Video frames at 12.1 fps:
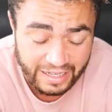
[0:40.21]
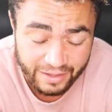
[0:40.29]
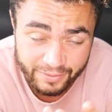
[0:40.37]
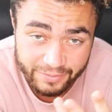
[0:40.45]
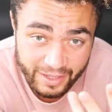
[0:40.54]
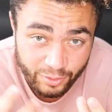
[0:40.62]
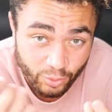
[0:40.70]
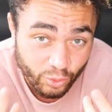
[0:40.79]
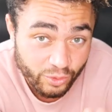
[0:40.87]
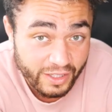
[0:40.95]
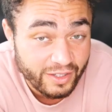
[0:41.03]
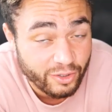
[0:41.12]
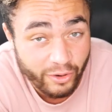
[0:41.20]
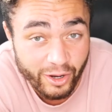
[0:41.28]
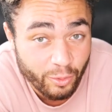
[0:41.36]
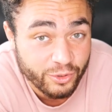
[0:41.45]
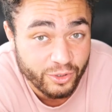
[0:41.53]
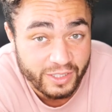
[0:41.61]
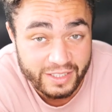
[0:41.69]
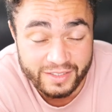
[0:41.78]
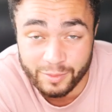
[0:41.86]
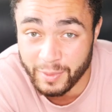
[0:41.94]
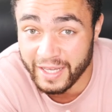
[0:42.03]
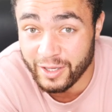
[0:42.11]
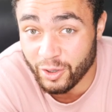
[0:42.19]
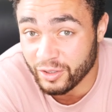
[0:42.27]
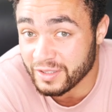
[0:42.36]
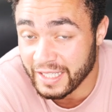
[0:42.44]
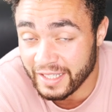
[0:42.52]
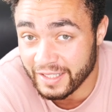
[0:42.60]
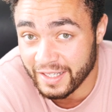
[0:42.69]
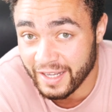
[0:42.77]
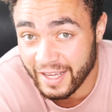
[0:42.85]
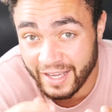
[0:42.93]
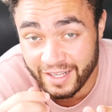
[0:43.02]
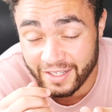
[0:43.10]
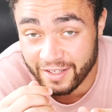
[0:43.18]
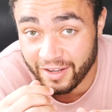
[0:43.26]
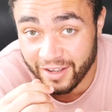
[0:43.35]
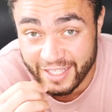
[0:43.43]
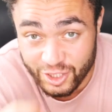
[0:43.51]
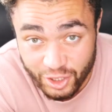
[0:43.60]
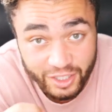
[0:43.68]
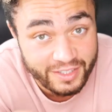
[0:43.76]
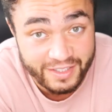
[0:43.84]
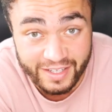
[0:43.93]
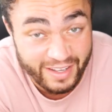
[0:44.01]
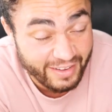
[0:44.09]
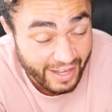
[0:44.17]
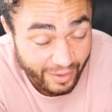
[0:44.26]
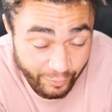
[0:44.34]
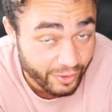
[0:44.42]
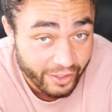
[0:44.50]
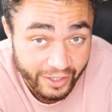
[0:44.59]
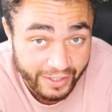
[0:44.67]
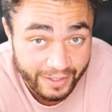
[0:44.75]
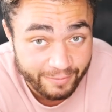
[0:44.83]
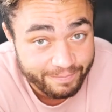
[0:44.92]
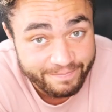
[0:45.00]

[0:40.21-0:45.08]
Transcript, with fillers: I've had all these great opportunities to make content and I just haven't done it.